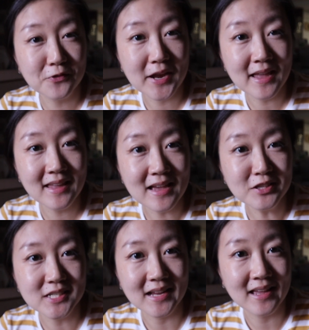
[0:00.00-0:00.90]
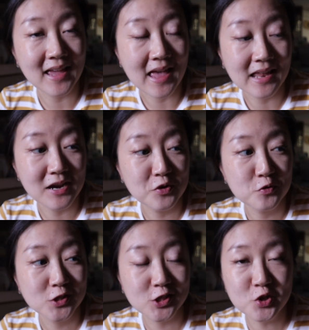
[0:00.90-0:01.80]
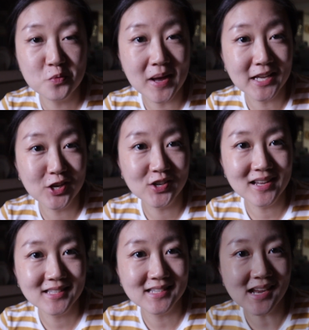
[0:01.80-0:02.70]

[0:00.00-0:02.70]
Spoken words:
for hanging out today, and I'll see you back here next